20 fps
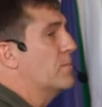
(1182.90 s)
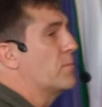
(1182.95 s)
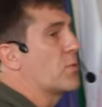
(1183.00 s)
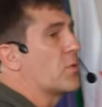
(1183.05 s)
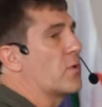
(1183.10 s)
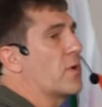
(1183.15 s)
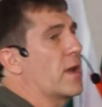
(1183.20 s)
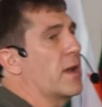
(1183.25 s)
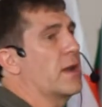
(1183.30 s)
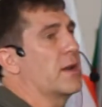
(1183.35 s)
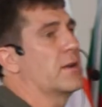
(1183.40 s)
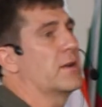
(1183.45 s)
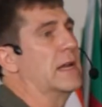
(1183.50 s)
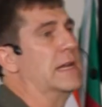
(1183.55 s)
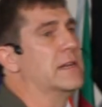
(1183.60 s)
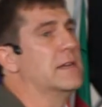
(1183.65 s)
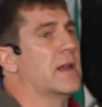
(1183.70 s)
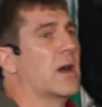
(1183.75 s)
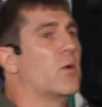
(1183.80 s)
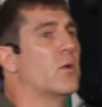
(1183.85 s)
in prayer
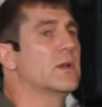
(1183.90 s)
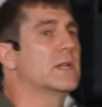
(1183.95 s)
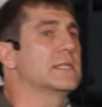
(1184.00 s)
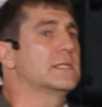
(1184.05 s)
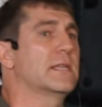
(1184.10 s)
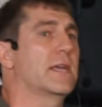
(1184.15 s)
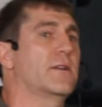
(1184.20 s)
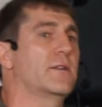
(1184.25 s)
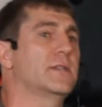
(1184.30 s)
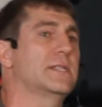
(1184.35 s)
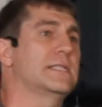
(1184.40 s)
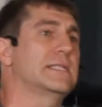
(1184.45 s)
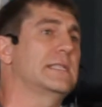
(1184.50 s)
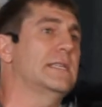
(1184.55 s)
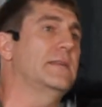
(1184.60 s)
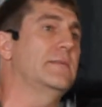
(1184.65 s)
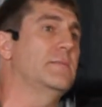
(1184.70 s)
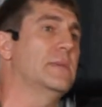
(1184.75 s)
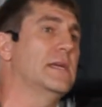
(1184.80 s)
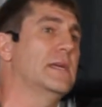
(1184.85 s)
and no one is there to
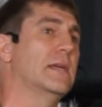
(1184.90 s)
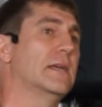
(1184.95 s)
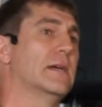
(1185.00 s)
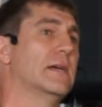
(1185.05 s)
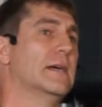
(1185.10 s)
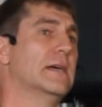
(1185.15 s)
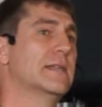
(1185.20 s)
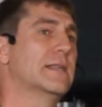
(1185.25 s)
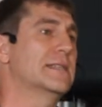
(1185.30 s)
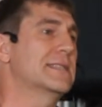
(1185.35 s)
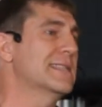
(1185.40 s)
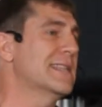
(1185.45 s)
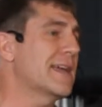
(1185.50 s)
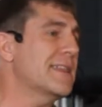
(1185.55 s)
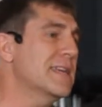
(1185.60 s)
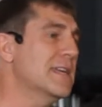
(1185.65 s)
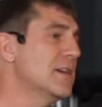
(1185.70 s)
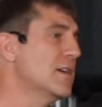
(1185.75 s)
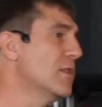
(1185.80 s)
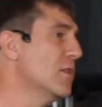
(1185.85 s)
see me, there's
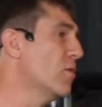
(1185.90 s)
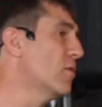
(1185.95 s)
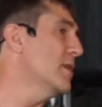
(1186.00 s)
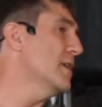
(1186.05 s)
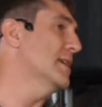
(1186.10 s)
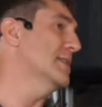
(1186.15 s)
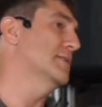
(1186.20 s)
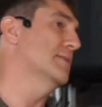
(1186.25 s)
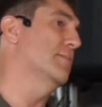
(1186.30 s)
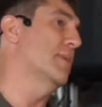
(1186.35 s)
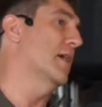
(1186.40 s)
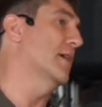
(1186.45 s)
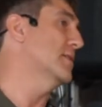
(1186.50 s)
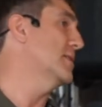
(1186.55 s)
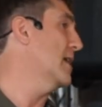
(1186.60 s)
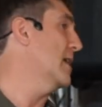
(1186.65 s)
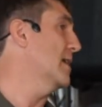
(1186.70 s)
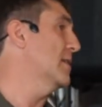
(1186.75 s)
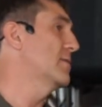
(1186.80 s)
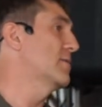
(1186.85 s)
nothing glorious
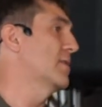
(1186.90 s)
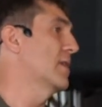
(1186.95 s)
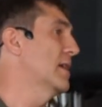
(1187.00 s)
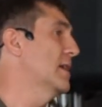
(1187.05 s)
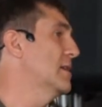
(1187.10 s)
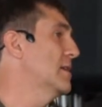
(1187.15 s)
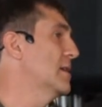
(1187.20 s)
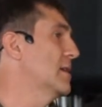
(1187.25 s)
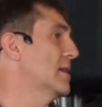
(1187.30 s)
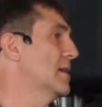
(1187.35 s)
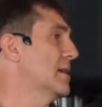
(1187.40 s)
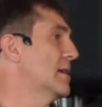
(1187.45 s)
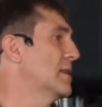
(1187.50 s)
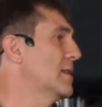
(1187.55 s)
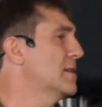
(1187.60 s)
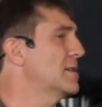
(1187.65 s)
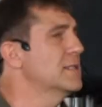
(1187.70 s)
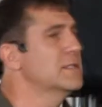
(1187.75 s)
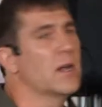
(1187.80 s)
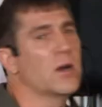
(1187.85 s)
about that, right?
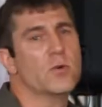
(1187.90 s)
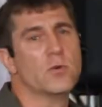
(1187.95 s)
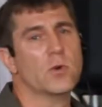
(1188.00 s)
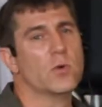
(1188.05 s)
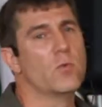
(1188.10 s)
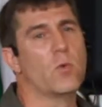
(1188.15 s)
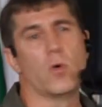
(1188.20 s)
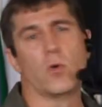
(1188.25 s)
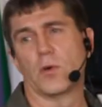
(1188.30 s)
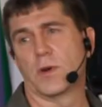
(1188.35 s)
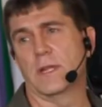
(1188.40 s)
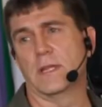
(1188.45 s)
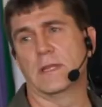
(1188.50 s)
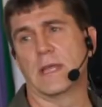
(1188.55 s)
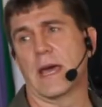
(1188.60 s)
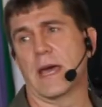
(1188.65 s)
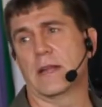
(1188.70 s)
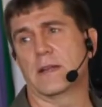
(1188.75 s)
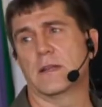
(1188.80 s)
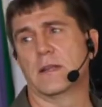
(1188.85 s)
There's no reward
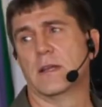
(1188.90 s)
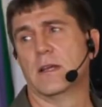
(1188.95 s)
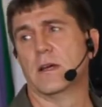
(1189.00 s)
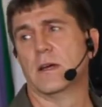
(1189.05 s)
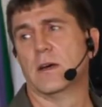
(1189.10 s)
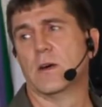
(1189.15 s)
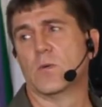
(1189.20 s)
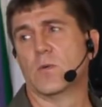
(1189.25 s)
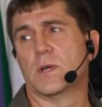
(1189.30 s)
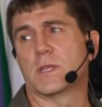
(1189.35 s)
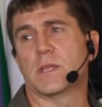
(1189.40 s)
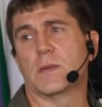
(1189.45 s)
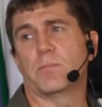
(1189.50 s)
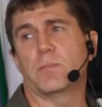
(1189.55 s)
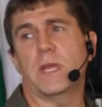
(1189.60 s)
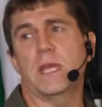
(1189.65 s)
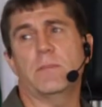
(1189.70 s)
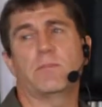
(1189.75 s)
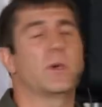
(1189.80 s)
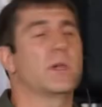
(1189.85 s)
in that with the
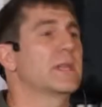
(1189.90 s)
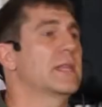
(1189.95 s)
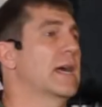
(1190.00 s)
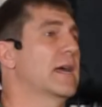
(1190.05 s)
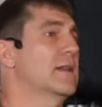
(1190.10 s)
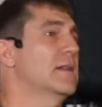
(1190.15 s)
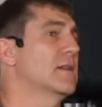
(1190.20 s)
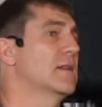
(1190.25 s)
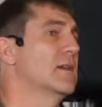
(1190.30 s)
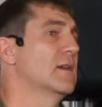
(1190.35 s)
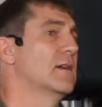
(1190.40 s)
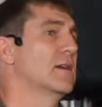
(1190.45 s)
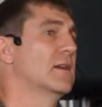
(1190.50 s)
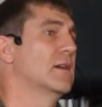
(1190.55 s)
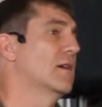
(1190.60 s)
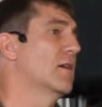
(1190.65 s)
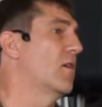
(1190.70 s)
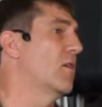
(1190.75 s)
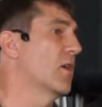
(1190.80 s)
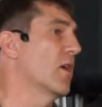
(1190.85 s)
people that
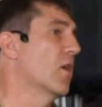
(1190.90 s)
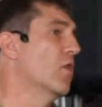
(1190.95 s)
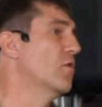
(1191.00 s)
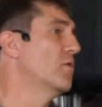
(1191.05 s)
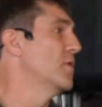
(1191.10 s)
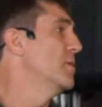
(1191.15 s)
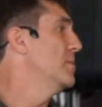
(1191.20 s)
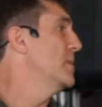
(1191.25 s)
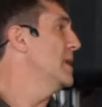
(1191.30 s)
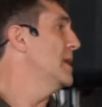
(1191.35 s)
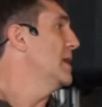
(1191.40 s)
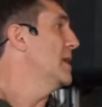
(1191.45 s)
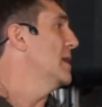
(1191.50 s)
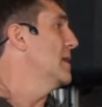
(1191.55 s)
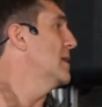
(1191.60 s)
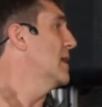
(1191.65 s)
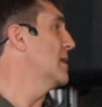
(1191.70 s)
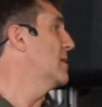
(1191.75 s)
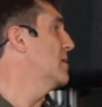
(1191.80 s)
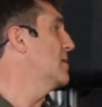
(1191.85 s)
are over
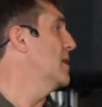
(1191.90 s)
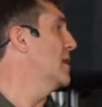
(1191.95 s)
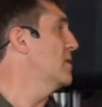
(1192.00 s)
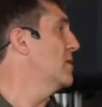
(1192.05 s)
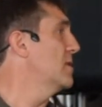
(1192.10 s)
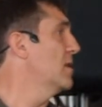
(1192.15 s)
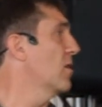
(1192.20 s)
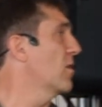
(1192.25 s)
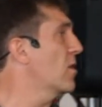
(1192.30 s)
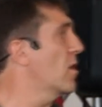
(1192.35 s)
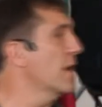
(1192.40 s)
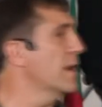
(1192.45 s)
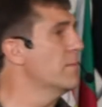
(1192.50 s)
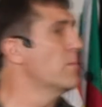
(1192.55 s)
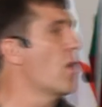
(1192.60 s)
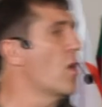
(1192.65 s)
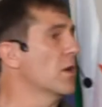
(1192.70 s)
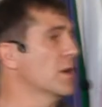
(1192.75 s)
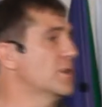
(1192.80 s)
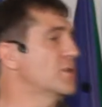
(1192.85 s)
me, that, that are kind
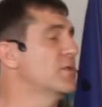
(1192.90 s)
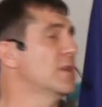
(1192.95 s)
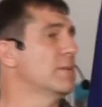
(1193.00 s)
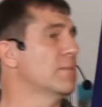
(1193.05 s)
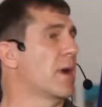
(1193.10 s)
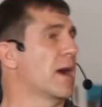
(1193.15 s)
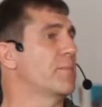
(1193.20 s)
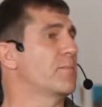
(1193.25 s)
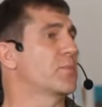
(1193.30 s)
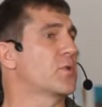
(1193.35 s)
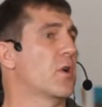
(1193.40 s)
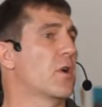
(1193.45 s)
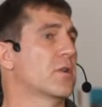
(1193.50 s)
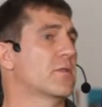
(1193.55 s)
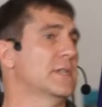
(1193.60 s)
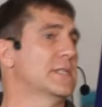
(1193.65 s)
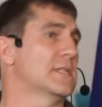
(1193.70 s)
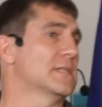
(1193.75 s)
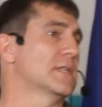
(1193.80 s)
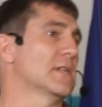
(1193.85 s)
of monitoring my
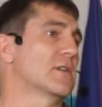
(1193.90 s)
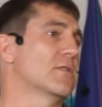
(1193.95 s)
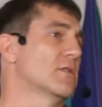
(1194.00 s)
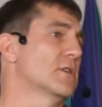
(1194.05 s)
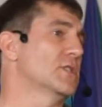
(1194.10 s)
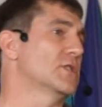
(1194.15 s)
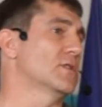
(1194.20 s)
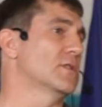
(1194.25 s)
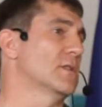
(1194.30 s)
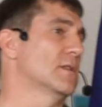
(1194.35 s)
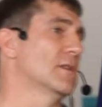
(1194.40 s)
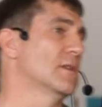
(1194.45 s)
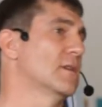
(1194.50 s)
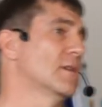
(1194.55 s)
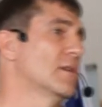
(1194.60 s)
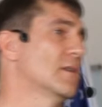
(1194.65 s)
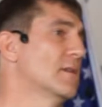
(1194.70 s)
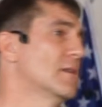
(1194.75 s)
progress as a Christian.